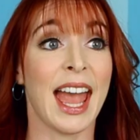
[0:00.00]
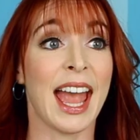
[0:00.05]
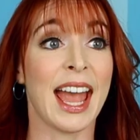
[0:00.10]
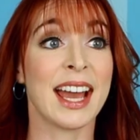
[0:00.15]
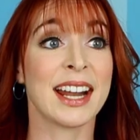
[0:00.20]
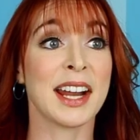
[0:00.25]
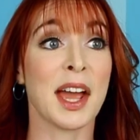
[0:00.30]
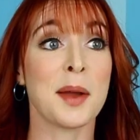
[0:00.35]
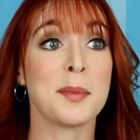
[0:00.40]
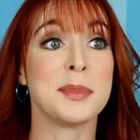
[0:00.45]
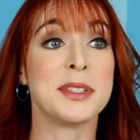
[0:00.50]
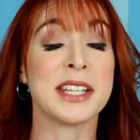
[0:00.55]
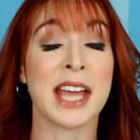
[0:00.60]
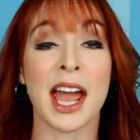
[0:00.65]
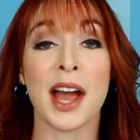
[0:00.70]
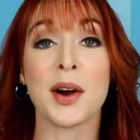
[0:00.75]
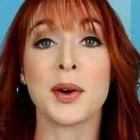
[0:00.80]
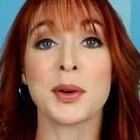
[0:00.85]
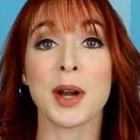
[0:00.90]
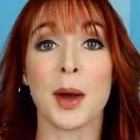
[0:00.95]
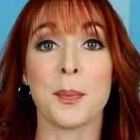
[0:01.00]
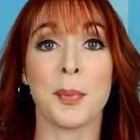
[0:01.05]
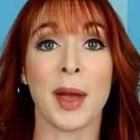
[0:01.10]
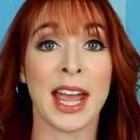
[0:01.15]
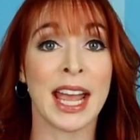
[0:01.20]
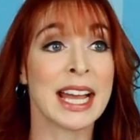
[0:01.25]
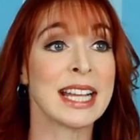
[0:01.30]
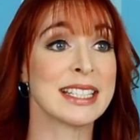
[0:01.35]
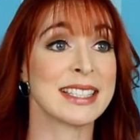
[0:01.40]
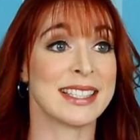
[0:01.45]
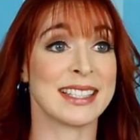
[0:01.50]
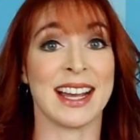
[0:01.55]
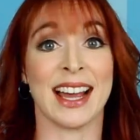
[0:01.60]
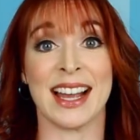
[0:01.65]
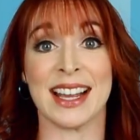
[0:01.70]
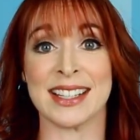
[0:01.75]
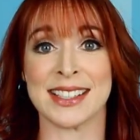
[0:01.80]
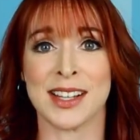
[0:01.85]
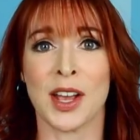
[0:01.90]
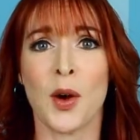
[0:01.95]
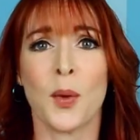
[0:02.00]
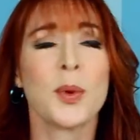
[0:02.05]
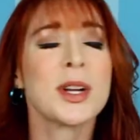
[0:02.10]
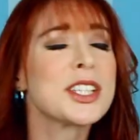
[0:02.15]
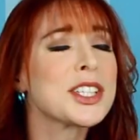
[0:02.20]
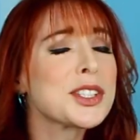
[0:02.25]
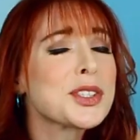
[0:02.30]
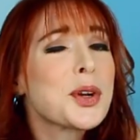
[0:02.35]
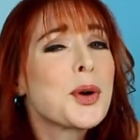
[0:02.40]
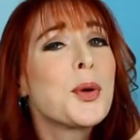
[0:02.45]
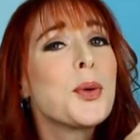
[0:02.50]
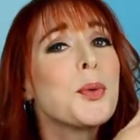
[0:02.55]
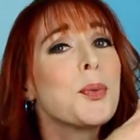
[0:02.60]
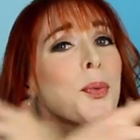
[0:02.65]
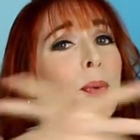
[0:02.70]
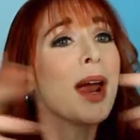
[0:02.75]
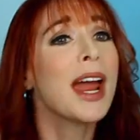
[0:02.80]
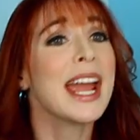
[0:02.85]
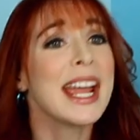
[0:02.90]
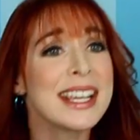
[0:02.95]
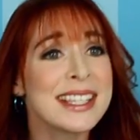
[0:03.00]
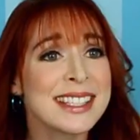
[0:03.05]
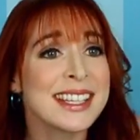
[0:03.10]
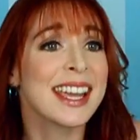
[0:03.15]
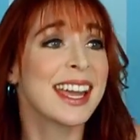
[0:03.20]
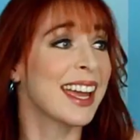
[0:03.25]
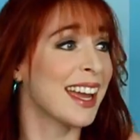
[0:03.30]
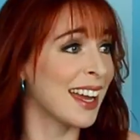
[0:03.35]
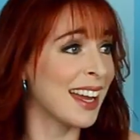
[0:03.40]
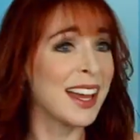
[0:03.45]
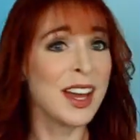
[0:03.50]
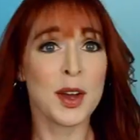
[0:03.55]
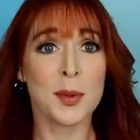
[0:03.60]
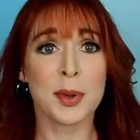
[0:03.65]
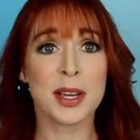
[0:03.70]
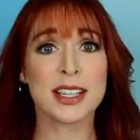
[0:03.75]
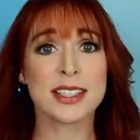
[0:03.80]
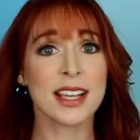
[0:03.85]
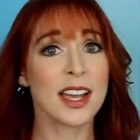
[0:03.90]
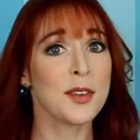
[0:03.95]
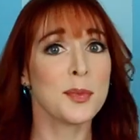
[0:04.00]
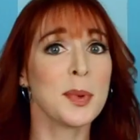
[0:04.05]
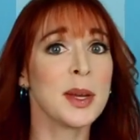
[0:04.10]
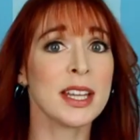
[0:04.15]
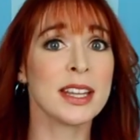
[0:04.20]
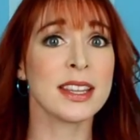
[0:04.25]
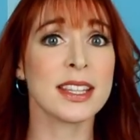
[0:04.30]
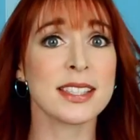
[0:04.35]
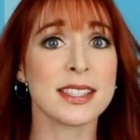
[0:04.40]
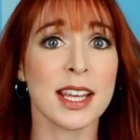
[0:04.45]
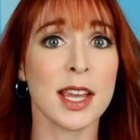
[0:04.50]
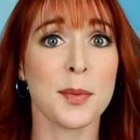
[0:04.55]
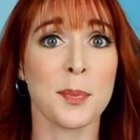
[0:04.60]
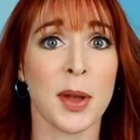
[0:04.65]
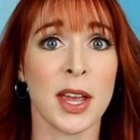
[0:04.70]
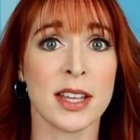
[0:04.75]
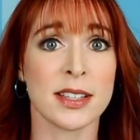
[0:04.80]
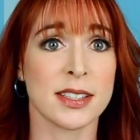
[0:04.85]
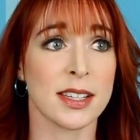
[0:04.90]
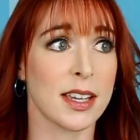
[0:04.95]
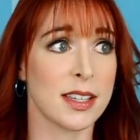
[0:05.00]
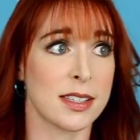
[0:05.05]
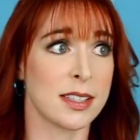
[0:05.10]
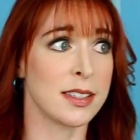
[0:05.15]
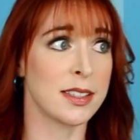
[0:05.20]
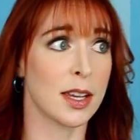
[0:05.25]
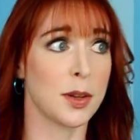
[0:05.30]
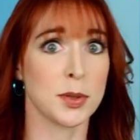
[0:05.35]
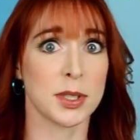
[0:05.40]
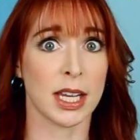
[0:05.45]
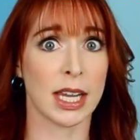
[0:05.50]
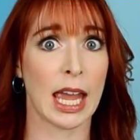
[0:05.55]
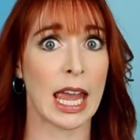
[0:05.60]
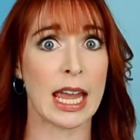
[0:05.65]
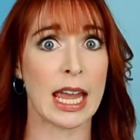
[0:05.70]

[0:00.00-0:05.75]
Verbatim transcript: And I'm down a pant size, which is crazy because I've been the same pant size since I was like